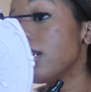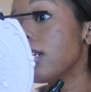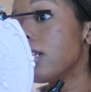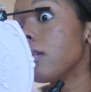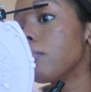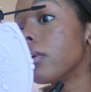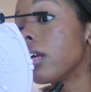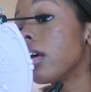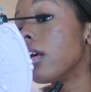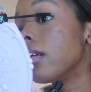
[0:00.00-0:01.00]
this
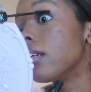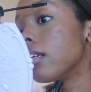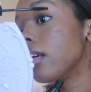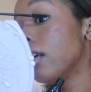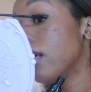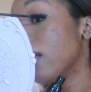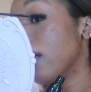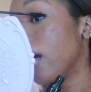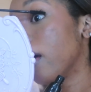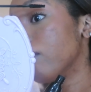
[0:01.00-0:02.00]
because
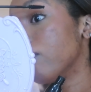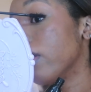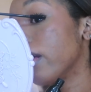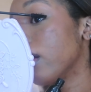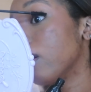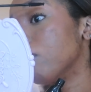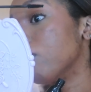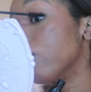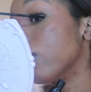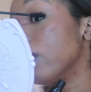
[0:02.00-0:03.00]
I feel like
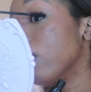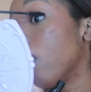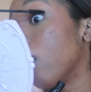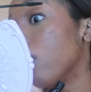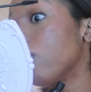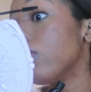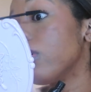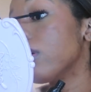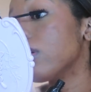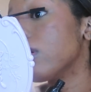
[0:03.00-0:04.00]
I'm really
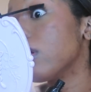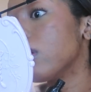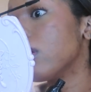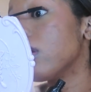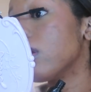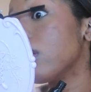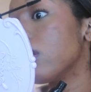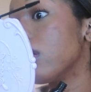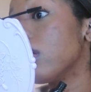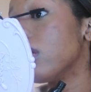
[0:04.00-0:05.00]
awkward
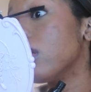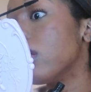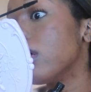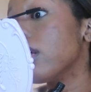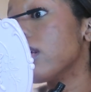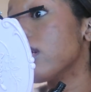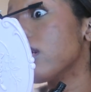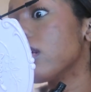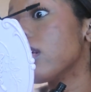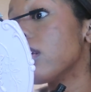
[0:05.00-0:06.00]
and like
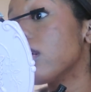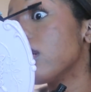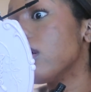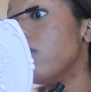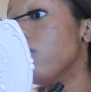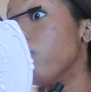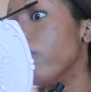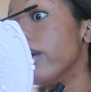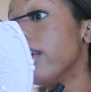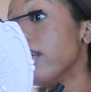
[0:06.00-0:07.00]

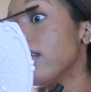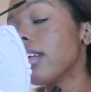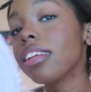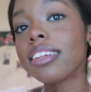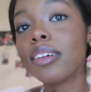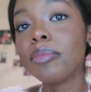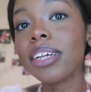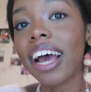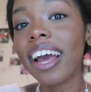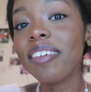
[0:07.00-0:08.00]
annoying
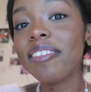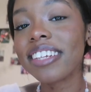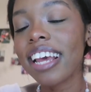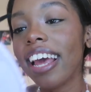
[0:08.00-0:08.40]
sometimes.